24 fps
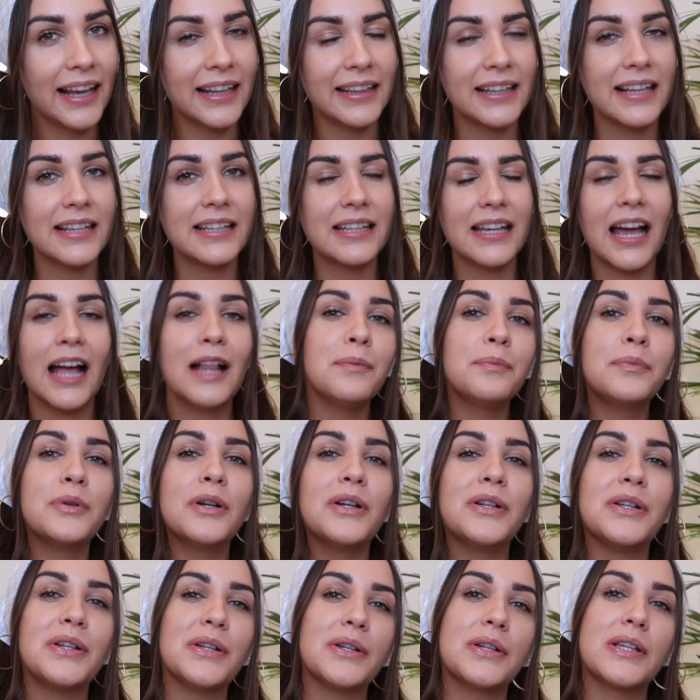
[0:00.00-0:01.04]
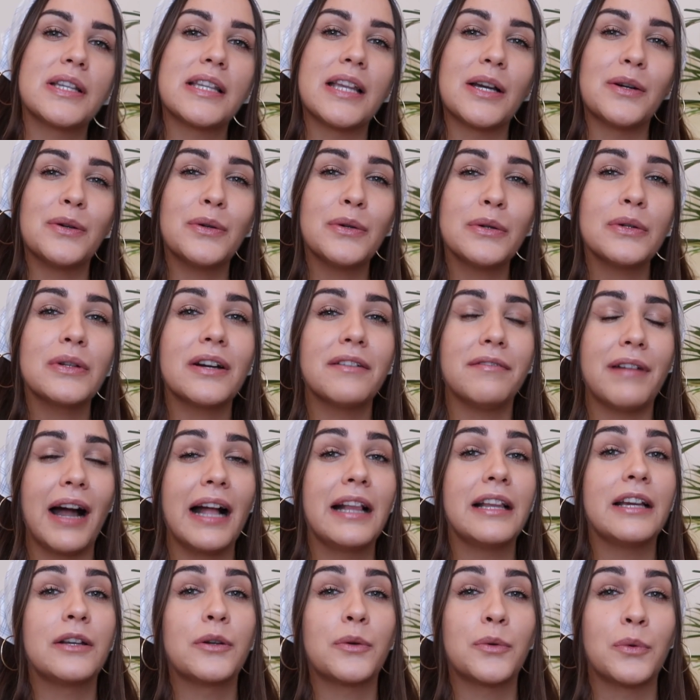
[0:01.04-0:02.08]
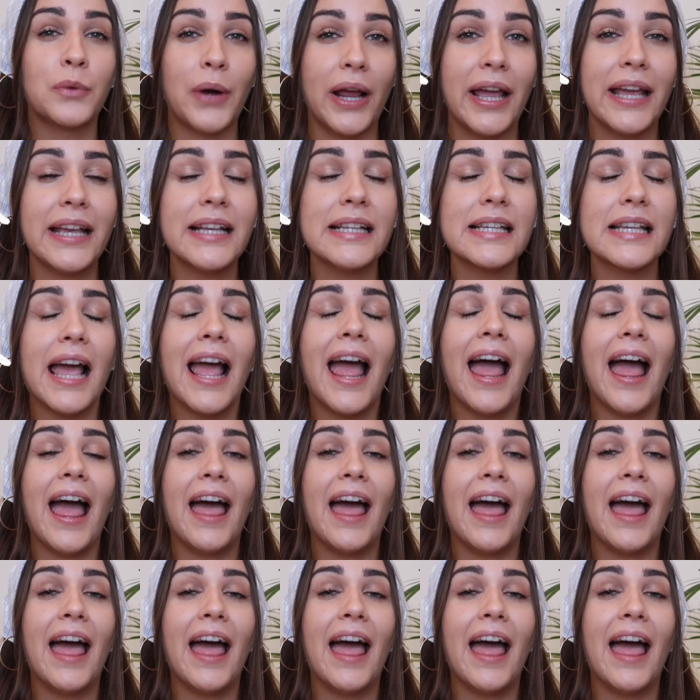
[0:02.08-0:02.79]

and the sun produces the ultraviolet rays,